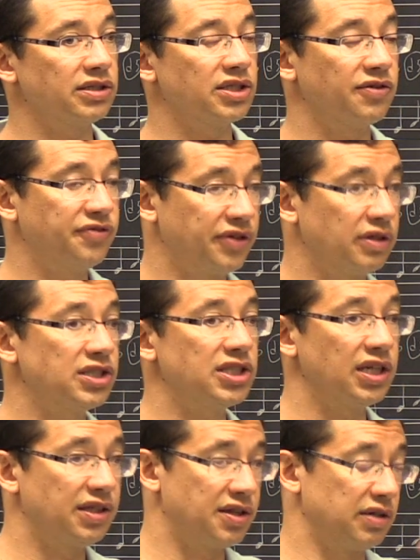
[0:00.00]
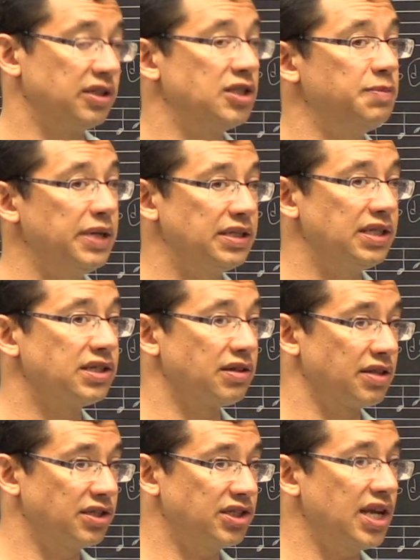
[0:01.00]
So first and third species are
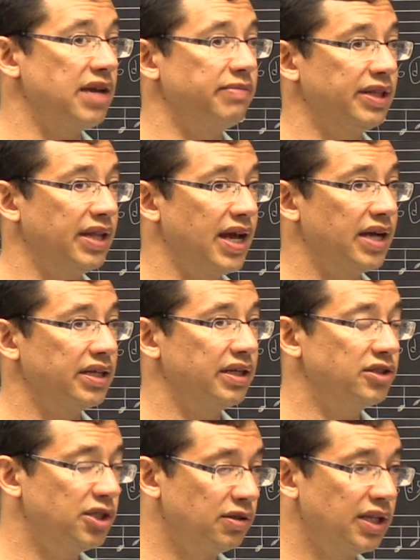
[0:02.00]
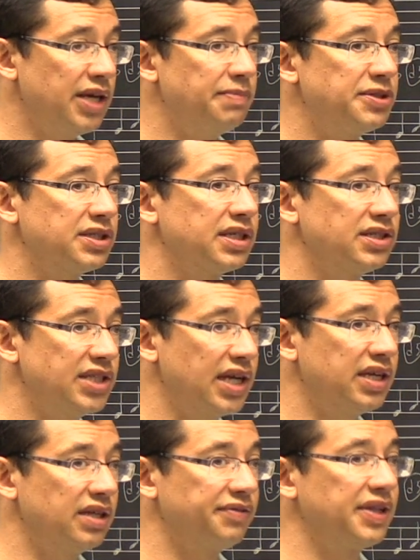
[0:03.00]
the same in that. 2 leaps
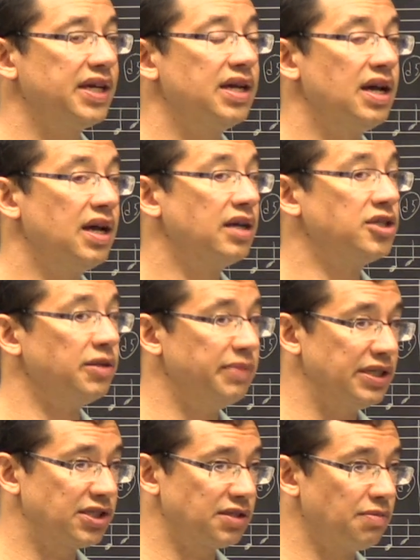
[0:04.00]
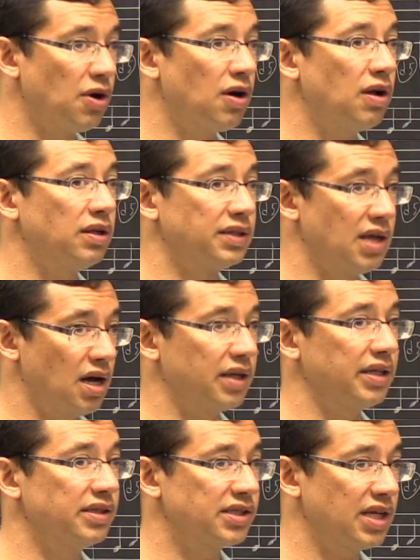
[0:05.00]
consecutively should be small,
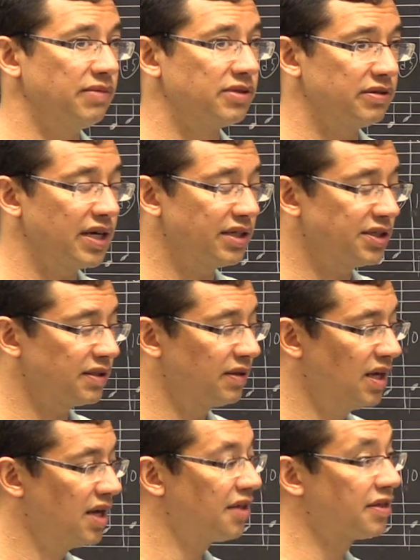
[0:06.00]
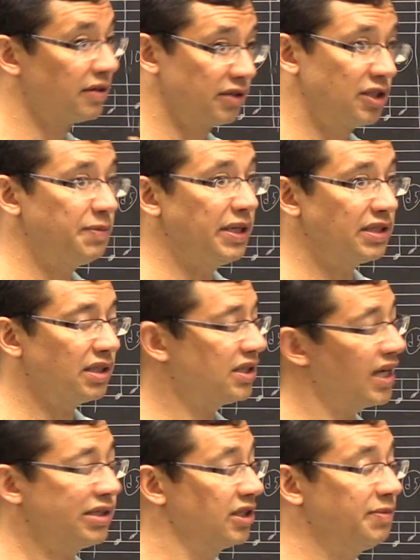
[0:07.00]
not in the same direction.
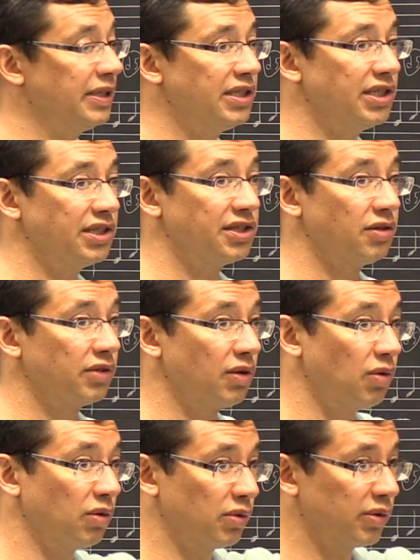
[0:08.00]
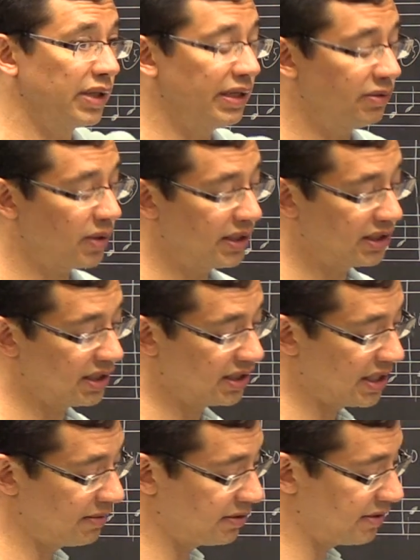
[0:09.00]
Second species is the only one where we leap twice in the
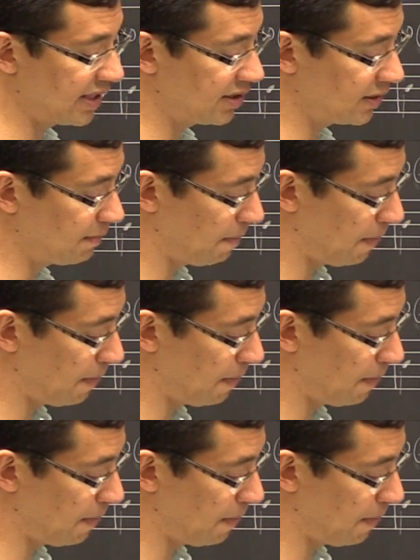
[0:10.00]
same direction.